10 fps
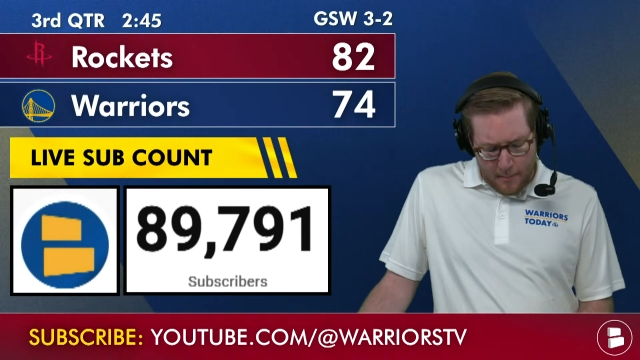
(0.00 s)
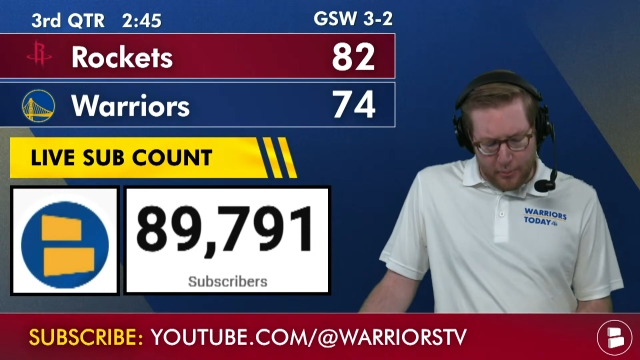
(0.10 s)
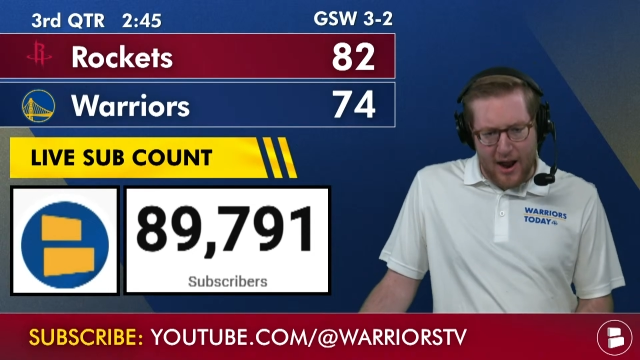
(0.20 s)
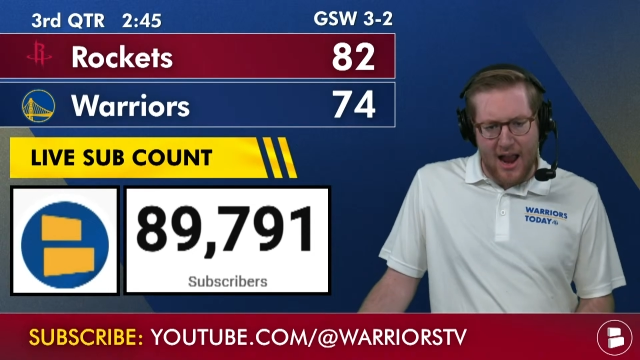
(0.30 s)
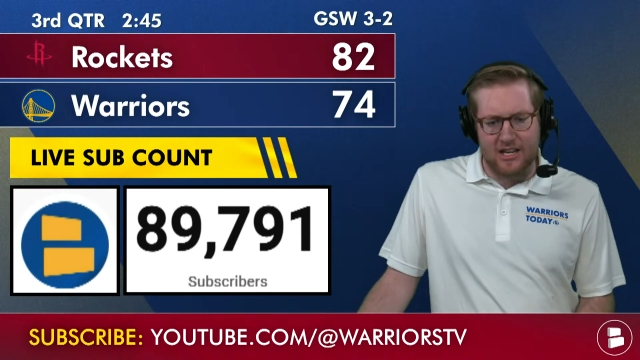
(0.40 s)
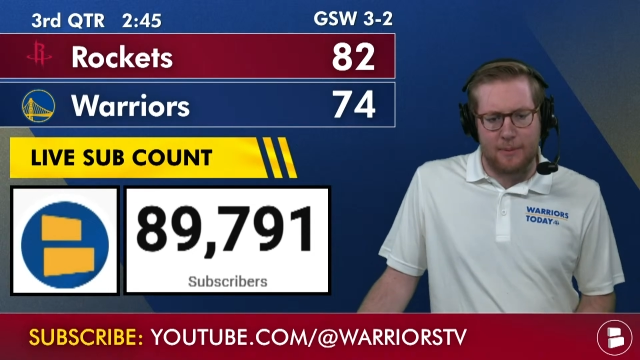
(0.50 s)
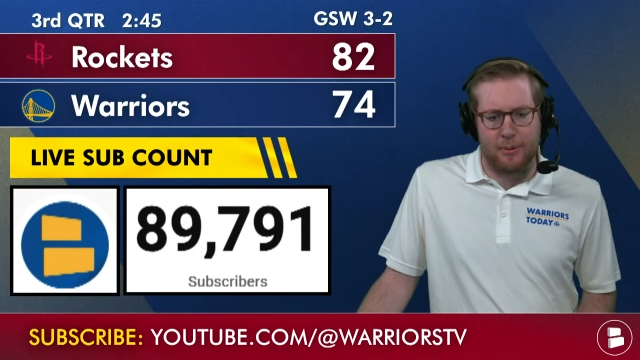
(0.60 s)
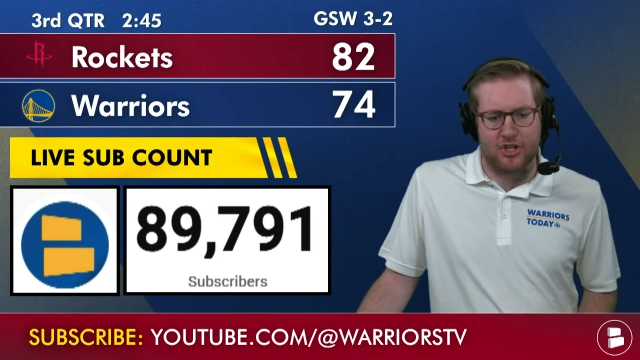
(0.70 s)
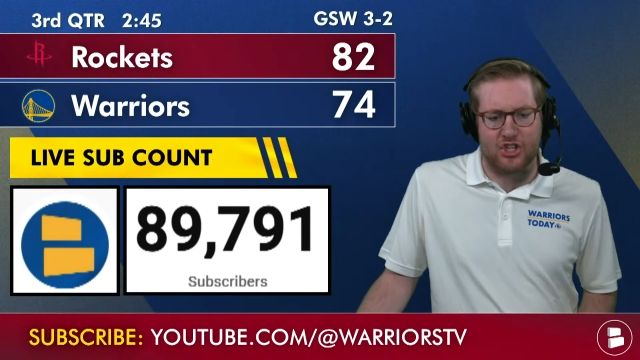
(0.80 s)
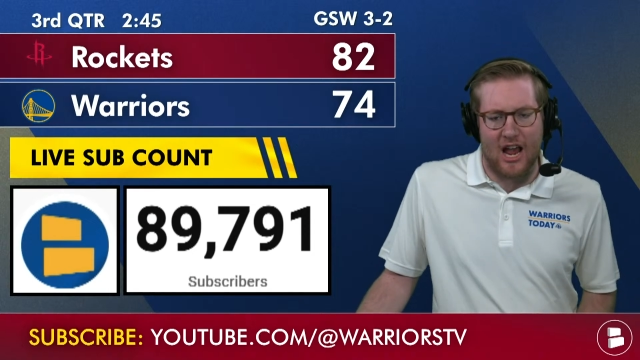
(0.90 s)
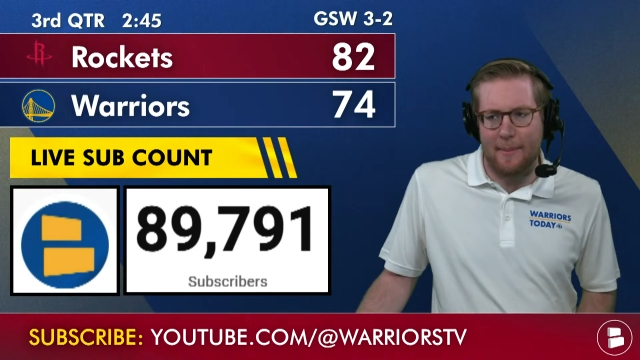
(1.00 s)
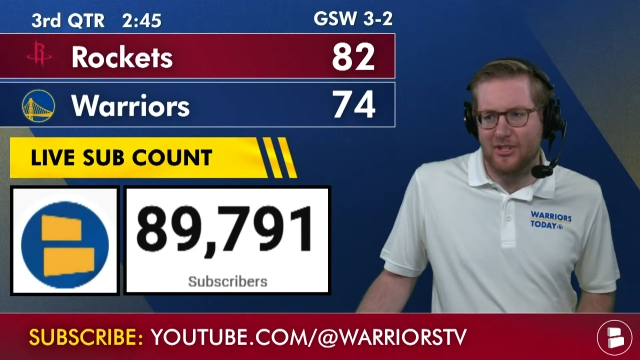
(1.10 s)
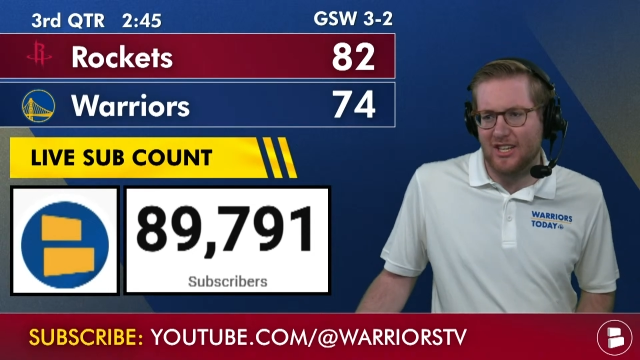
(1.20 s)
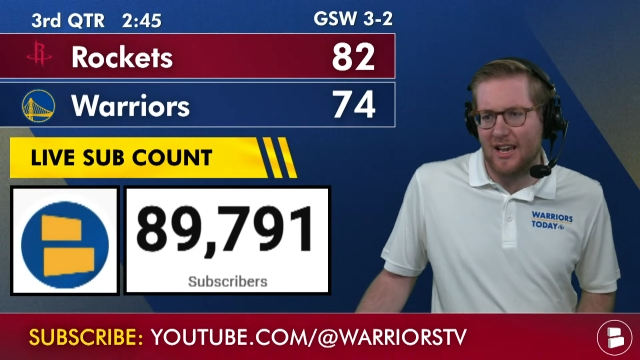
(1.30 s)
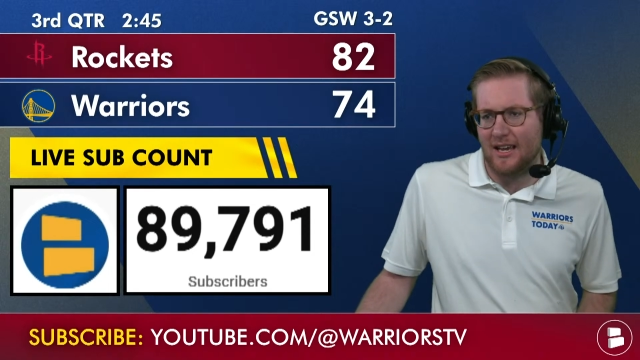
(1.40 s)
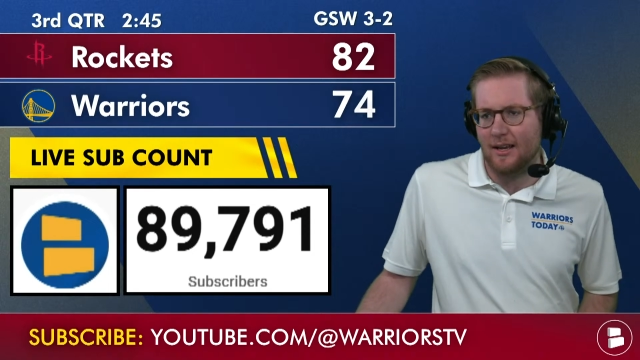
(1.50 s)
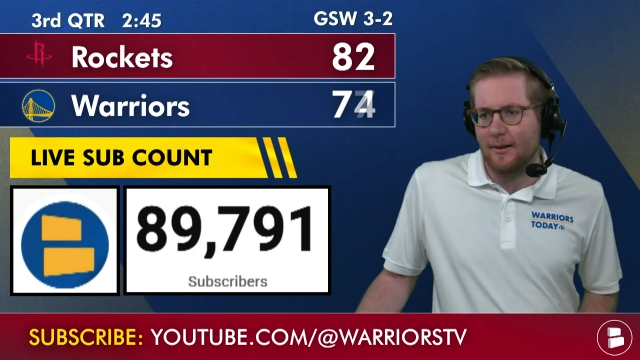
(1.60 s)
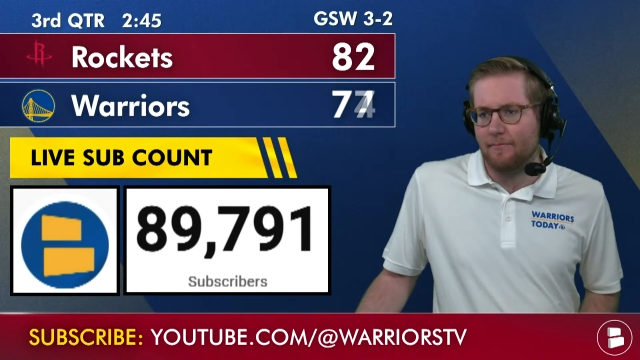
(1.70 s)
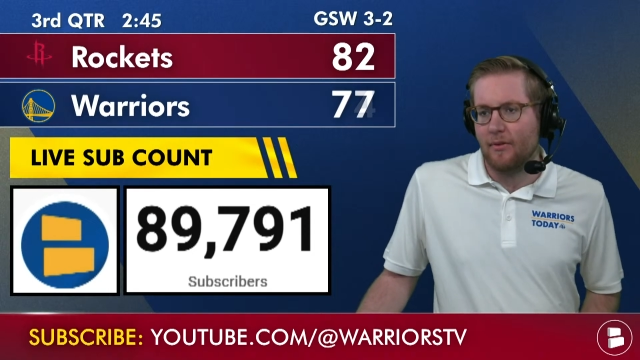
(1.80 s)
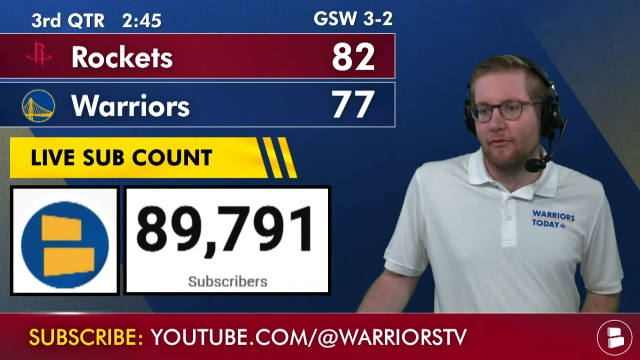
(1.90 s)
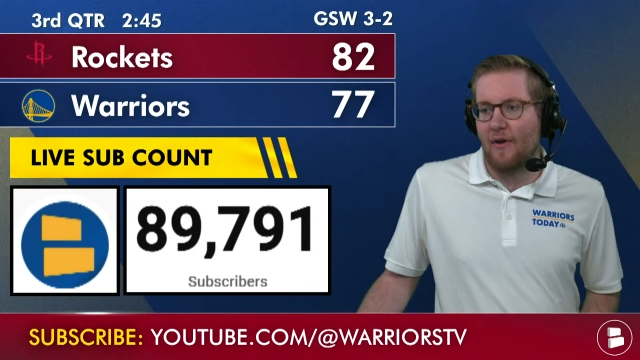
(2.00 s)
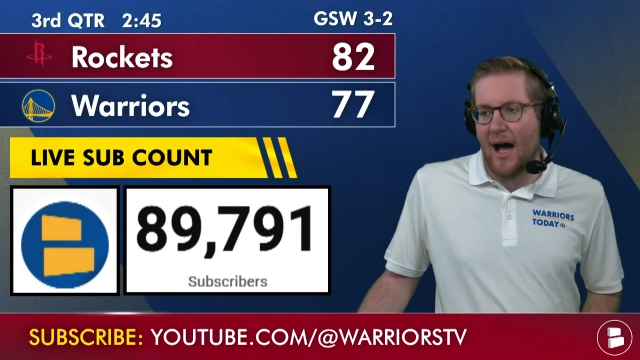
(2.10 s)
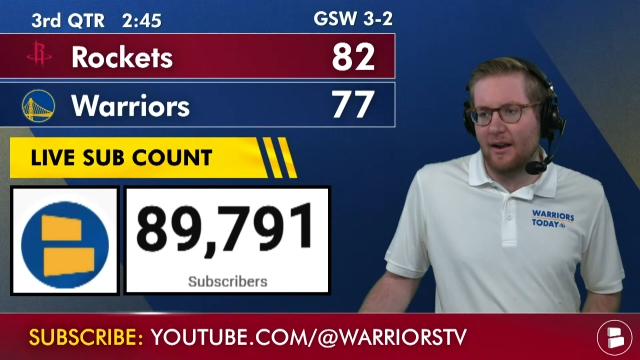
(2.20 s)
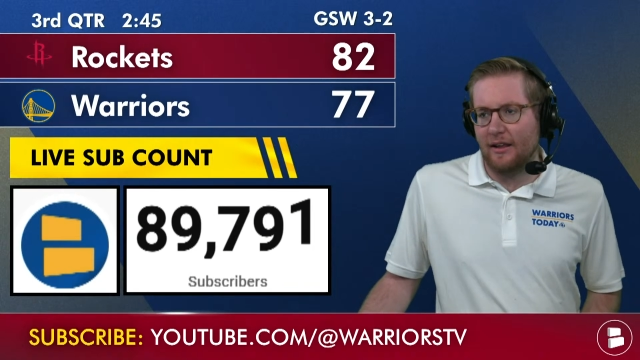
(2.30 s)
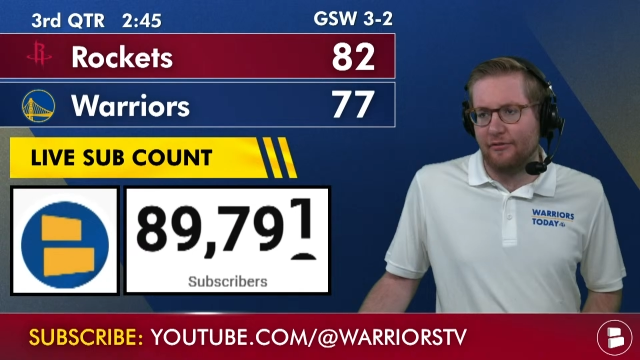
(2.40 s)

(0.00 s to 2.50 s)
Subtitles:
Brandon Pajemski finally